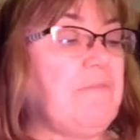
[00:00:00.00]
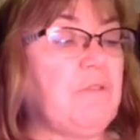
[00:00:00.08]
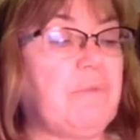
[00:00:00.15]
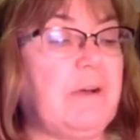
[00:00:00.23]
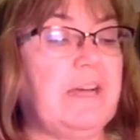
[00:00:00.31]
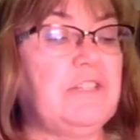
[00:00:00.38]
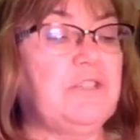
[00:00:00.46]
the
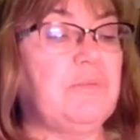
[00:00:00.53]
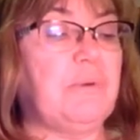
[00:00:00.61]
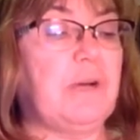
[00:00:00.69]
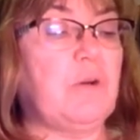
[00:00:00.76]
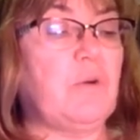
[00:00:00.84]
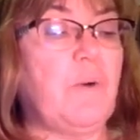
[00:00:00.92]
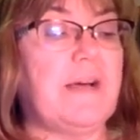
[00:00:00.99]
right to
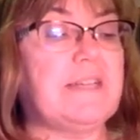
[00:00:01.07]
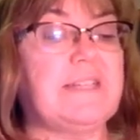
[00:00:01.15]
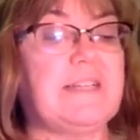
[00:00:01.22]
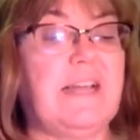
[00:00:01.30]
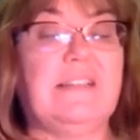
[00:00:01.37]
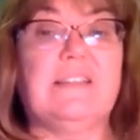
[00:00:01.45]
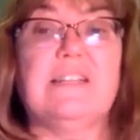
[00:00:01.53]

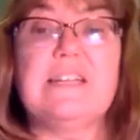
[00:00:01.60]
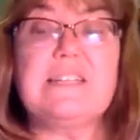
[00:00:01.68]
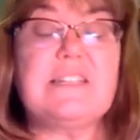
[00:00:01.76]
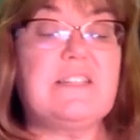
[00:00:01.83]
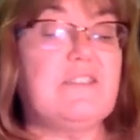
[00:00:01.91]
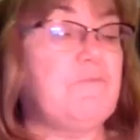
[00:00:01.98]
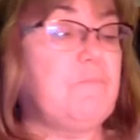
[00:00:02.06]
request a
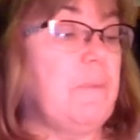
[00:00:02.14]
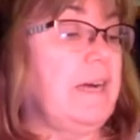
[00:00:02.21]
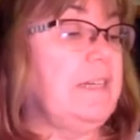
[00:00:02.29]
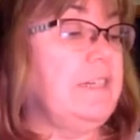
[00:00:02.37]
list of my